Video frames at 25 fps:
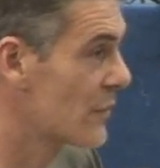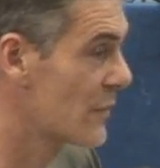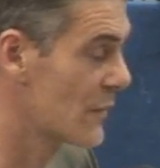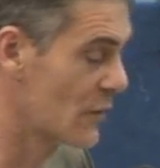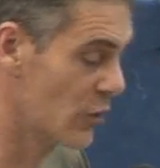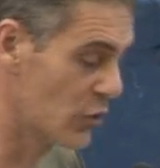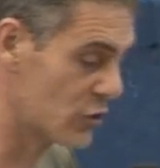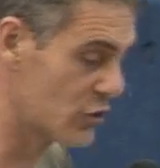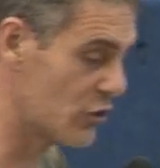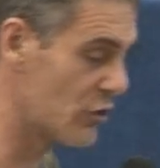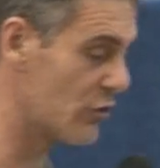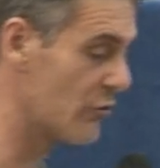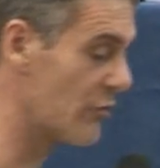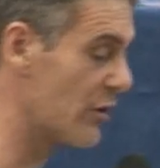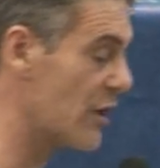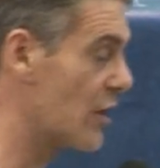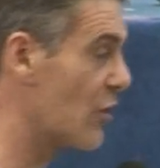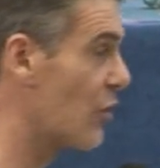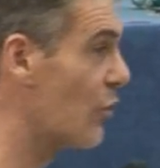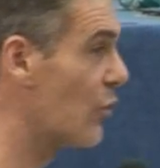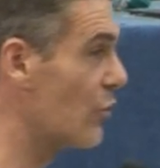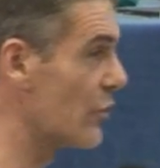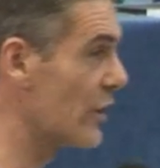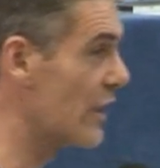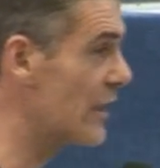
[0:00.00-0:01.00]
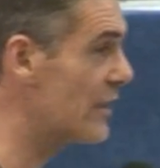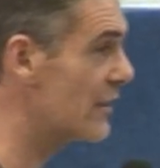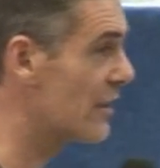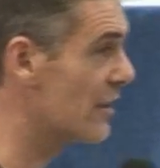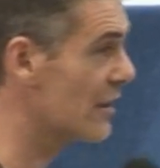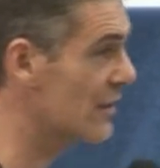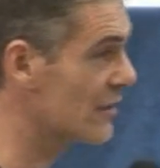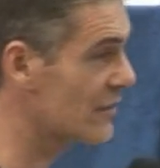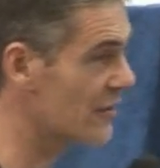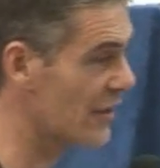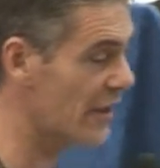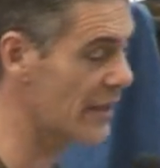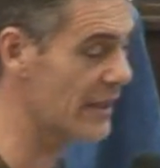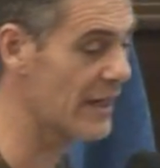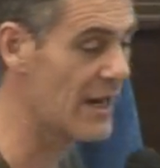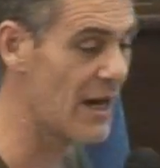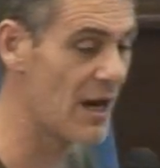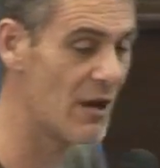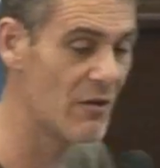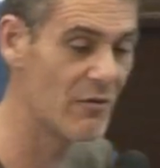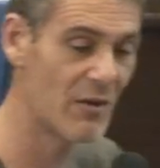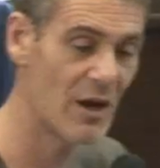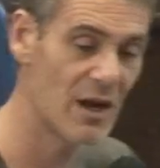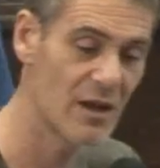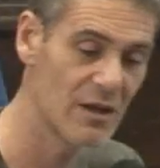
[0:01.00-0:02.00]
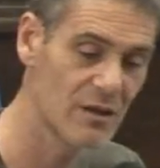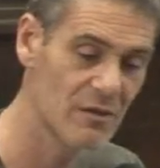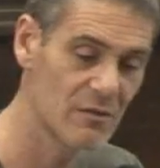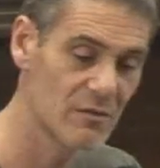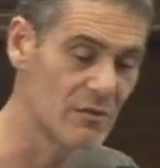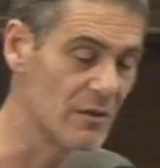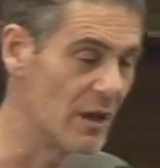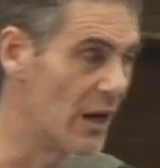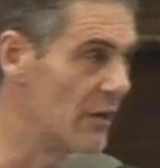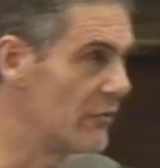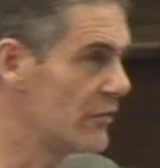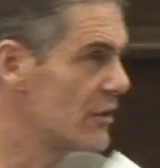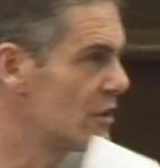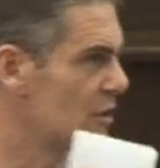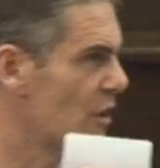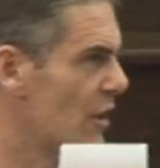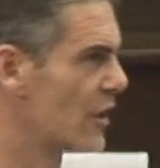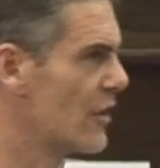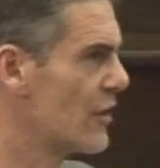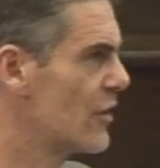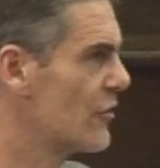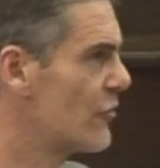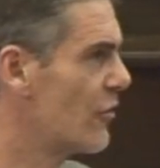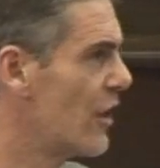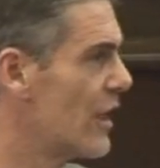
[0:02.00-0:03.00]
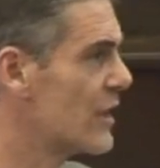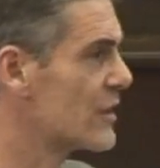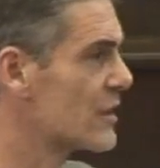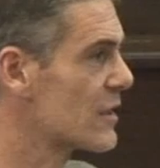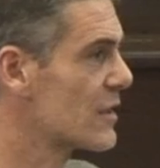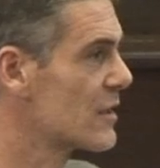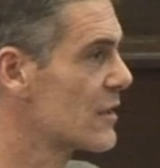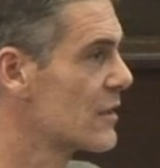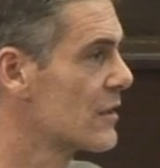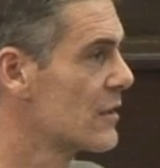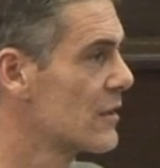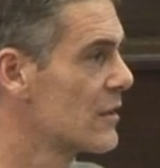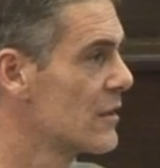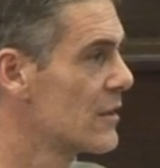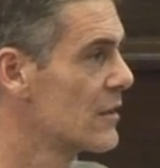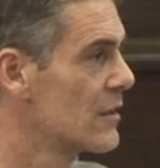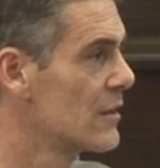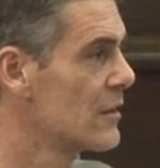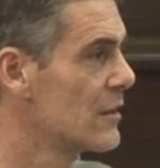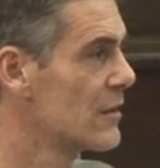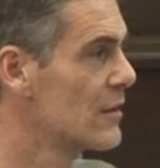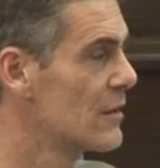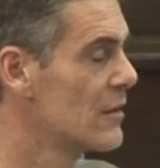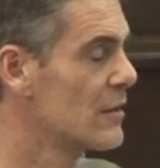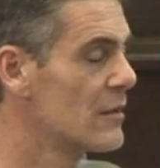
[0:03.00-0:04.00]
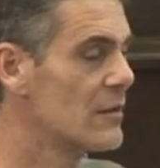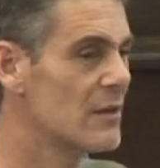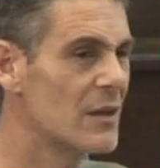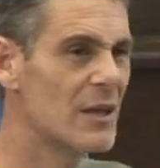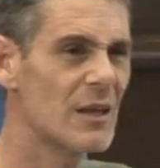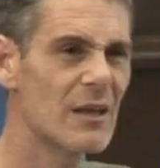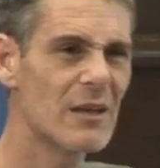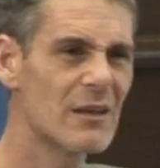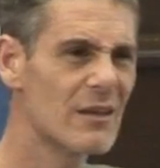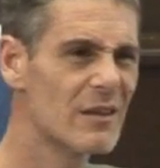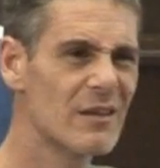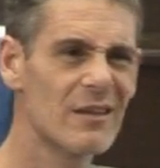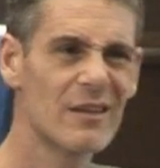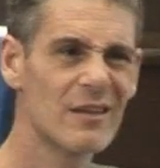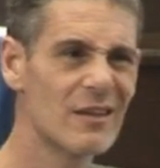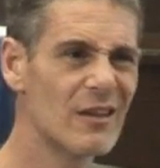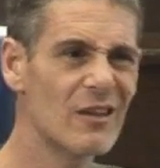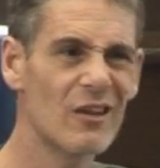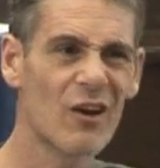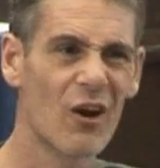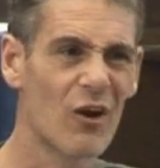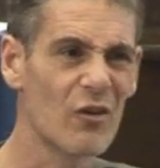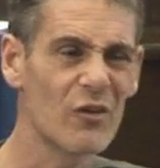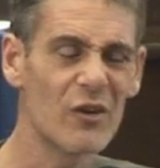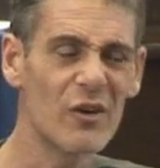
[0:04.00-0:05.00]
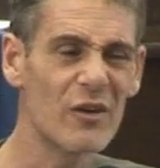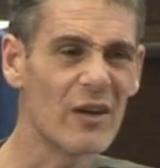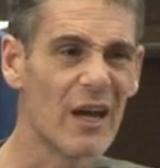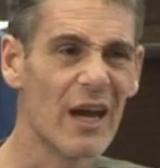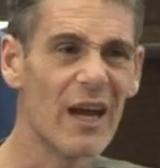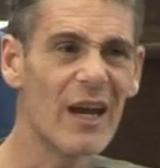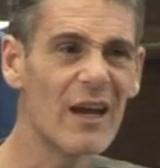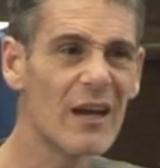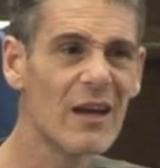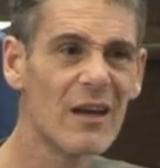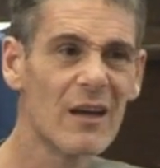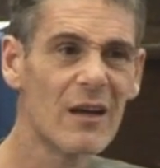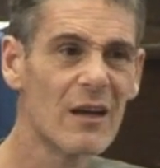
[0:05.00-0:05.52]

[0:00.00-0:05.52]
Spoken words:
Looked at the recorded, turned it over, no return address. You can't do that.